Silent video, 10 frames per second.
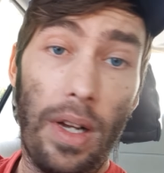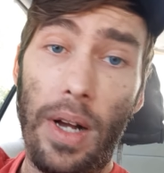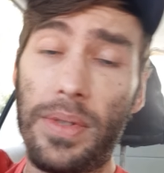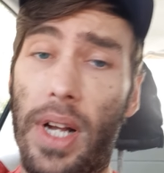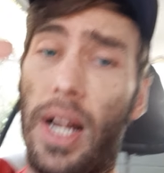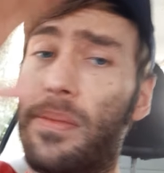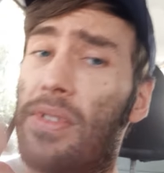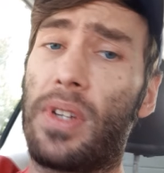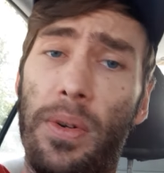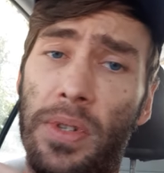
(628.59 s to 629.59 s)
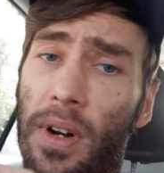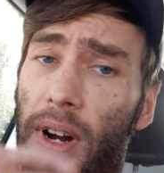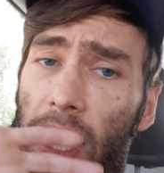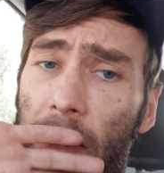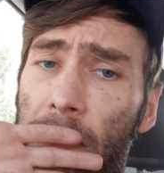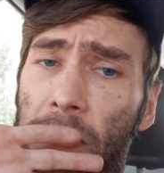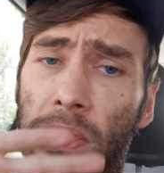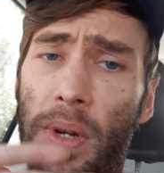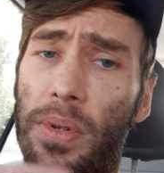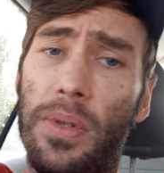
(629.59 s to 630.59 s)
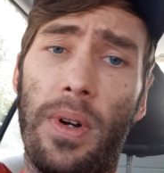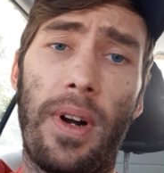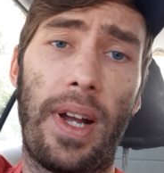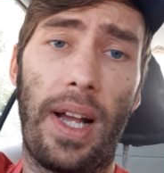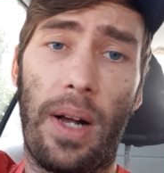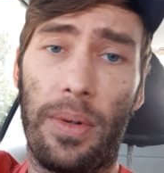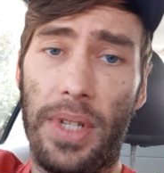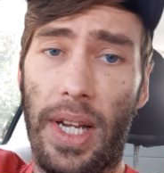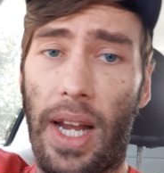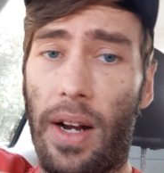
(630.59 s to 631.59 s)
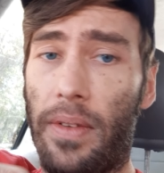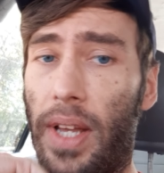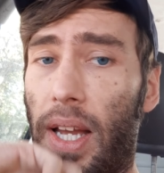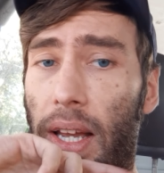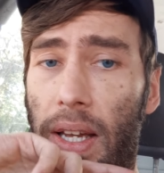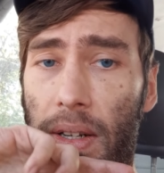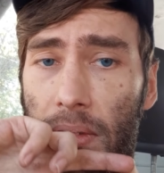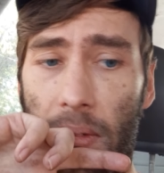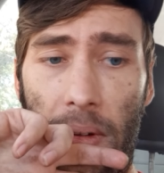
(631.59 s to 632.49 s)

I was like, "I'm so sorry. I'm so sorry. I will take care of that." And